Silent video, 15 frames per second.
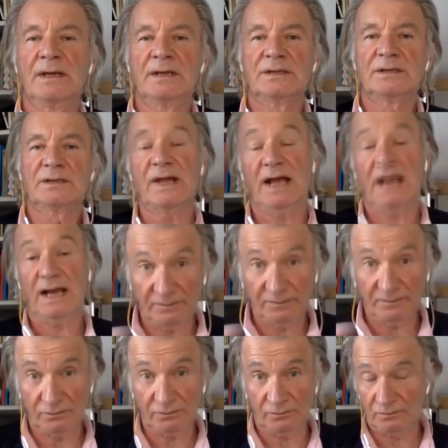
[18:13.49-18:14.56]
So we have
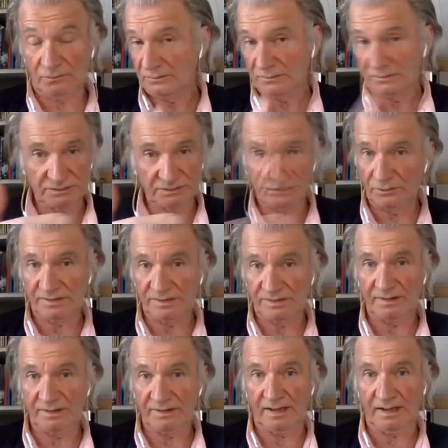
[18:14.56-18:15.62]
to do it
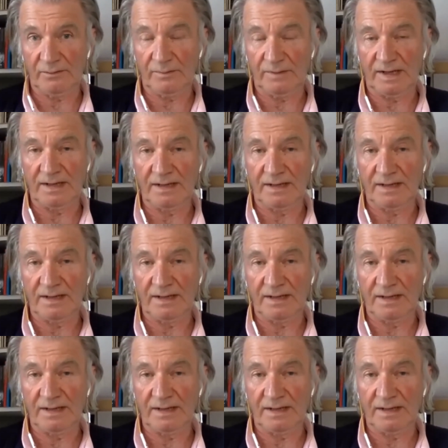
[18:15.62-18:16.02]
in another way.